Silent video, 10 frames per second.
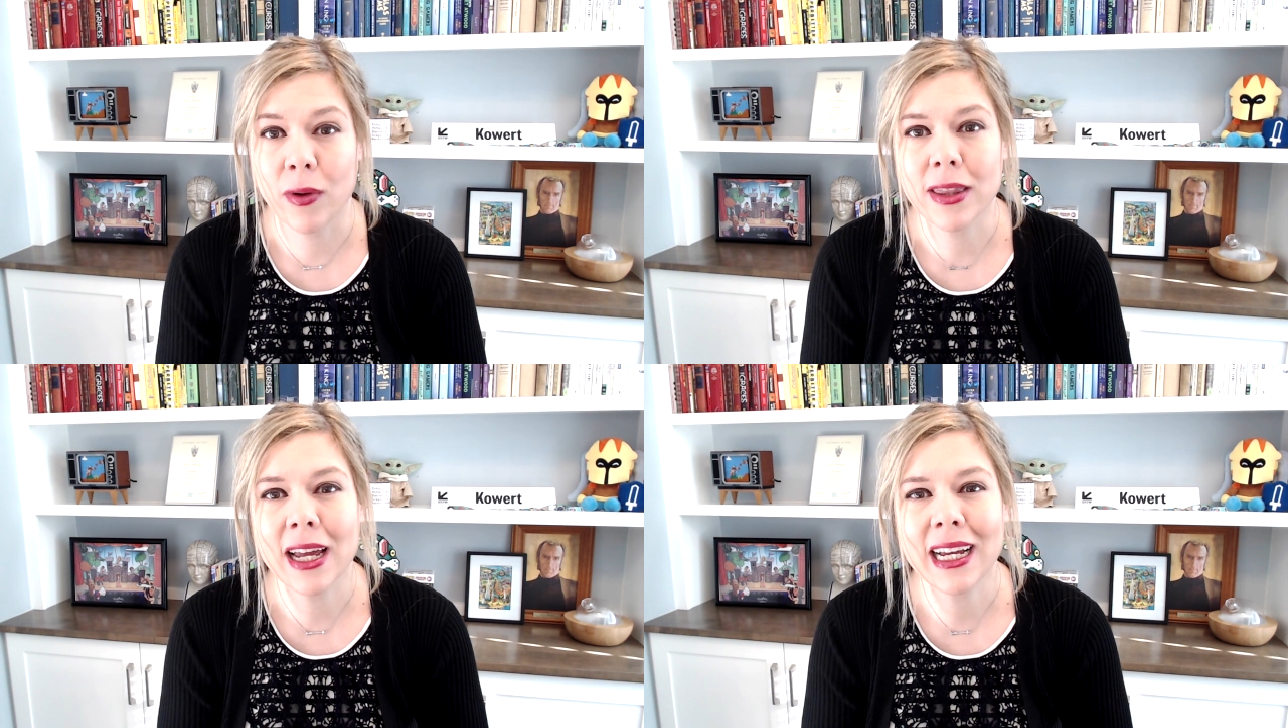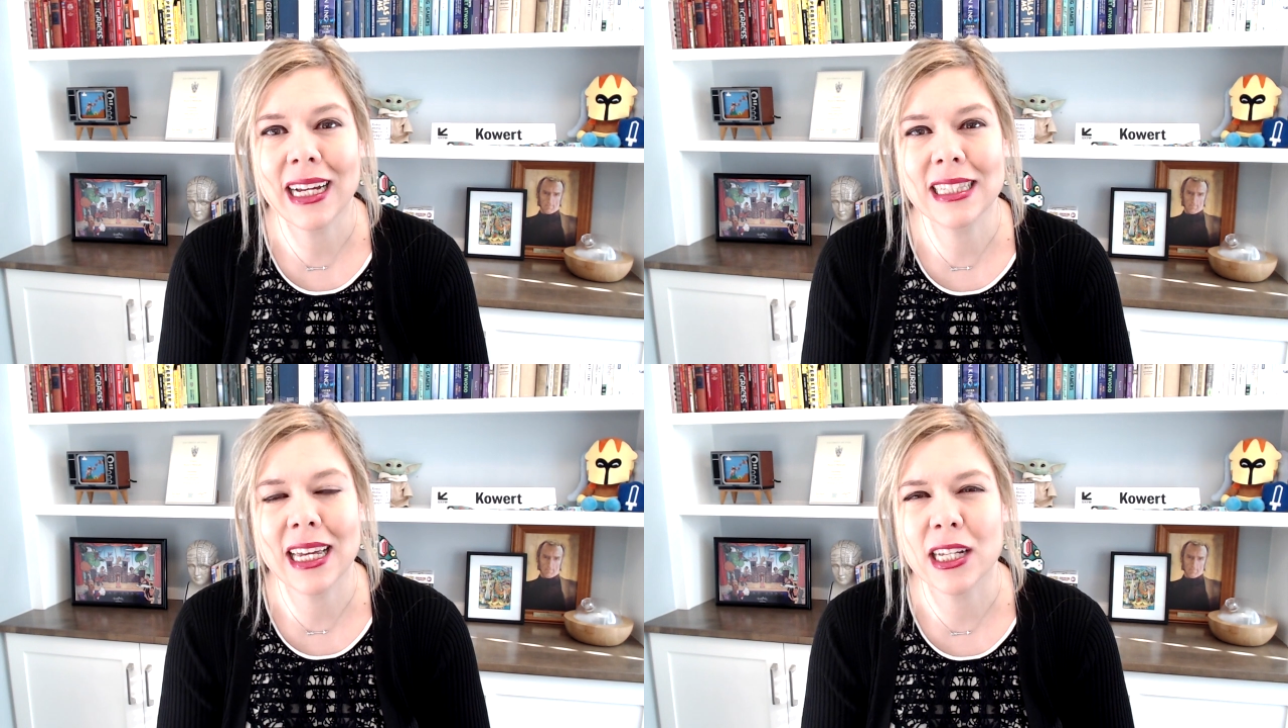And like
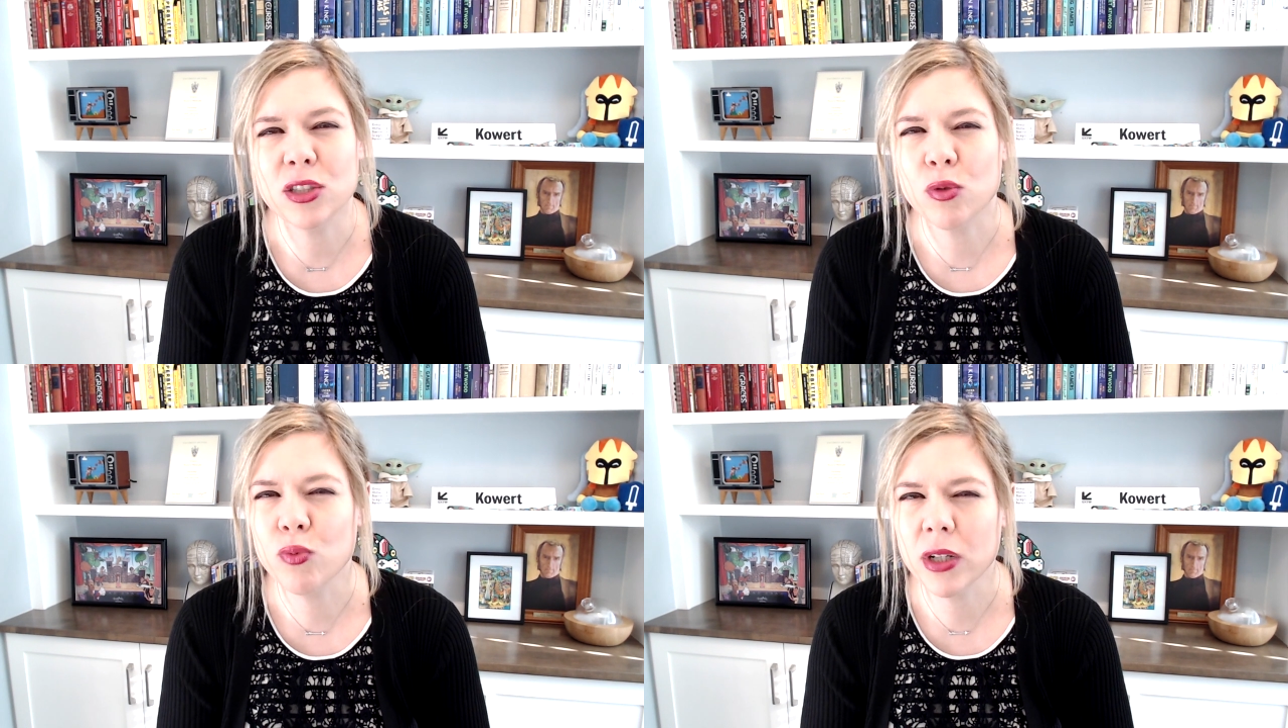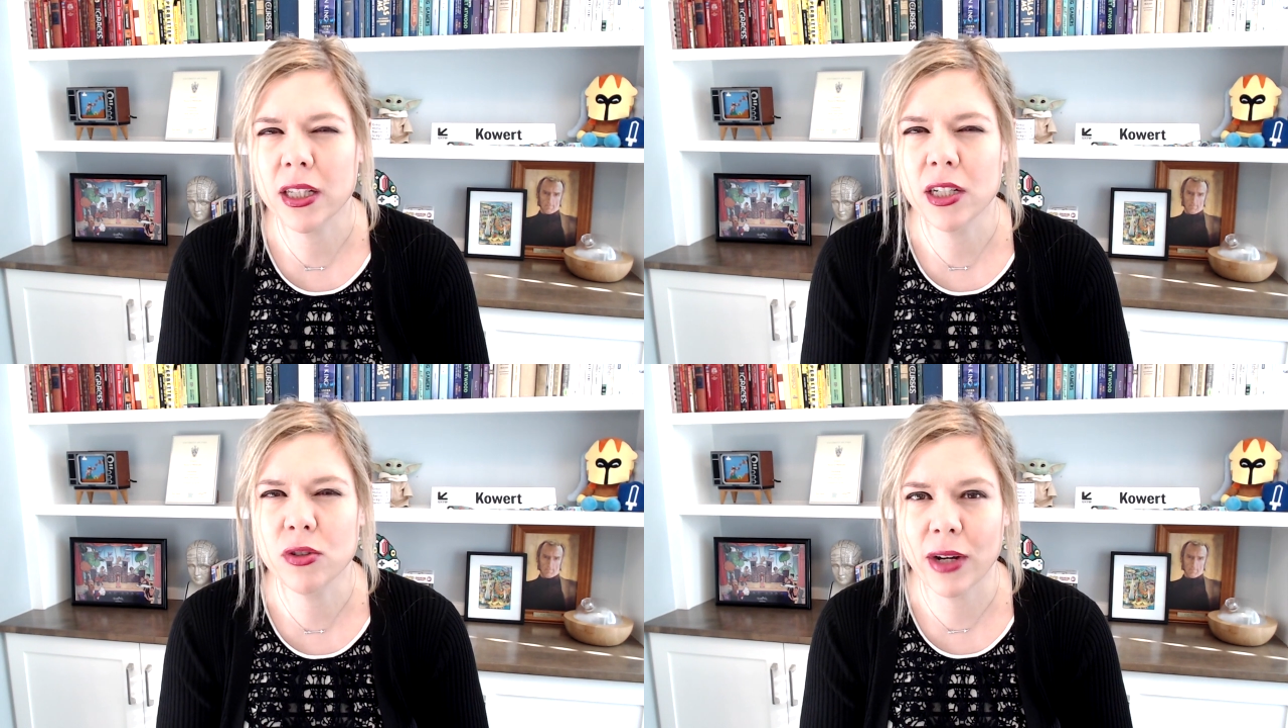I said, it's a
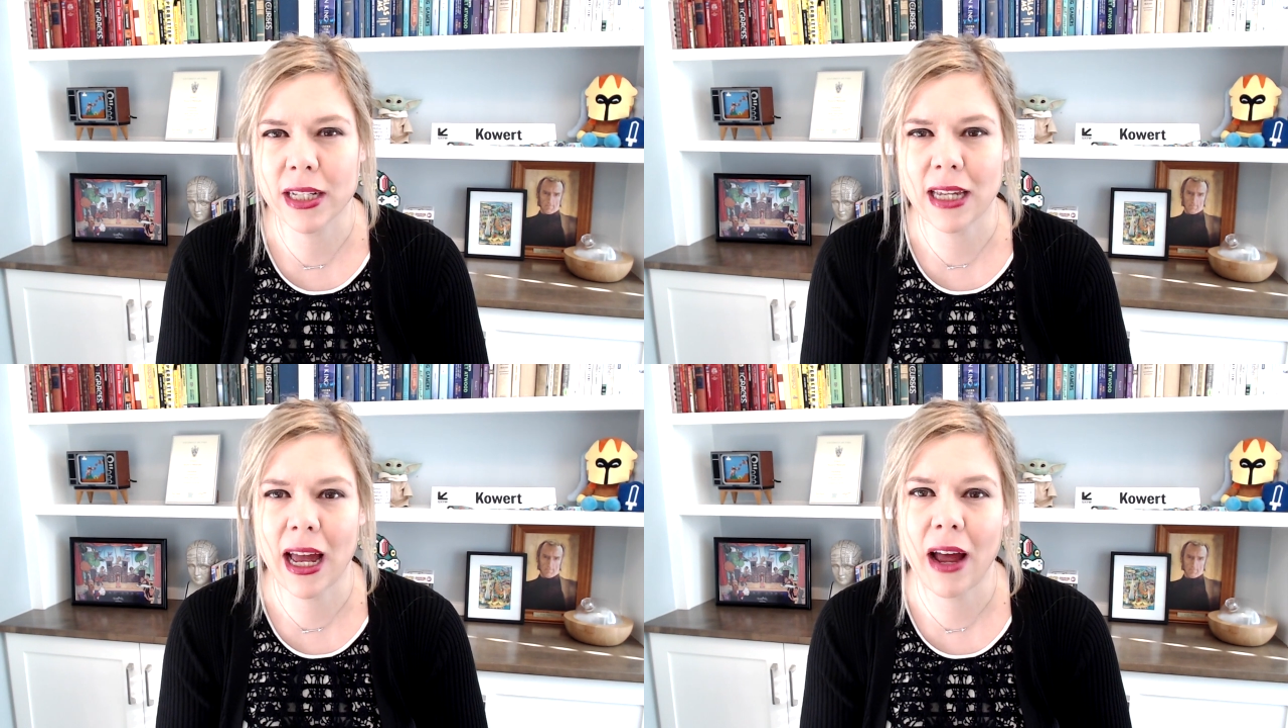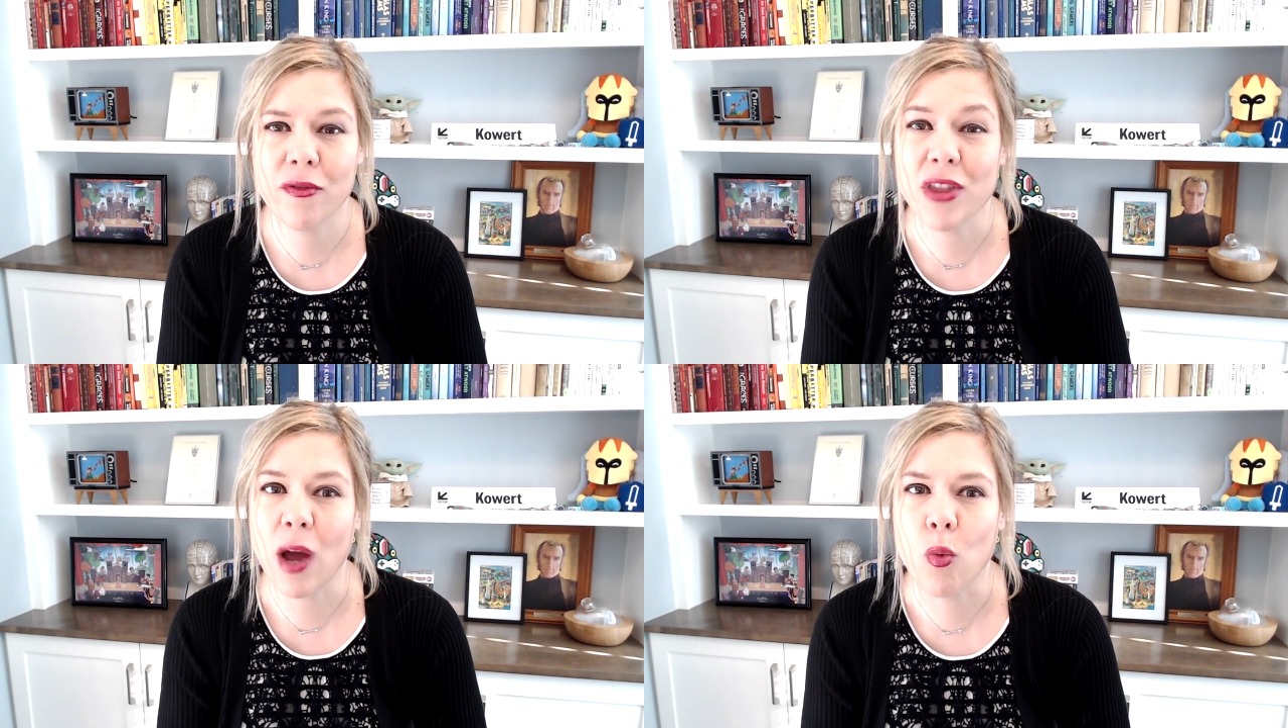really great to have in that